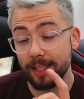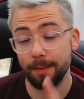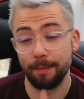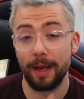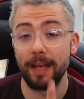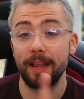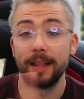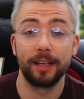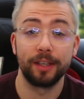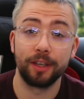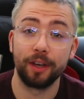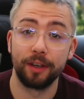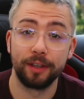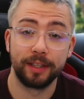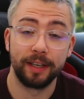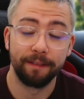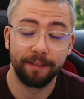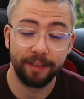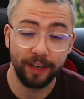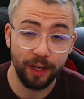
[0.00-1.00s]
to make this
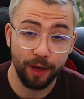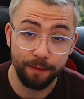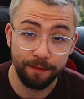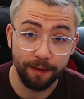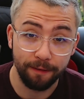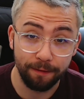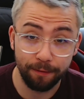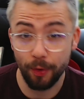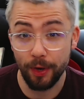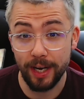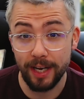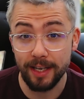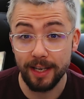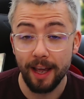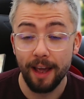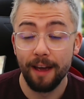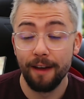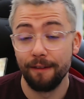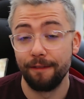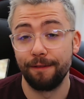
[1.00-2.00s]
content for you for
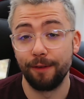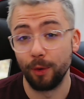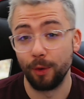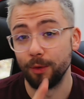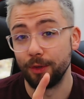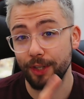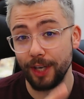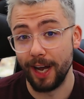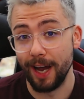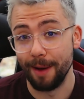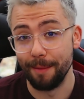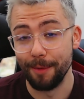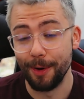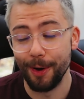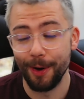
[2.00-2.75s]
free, full time.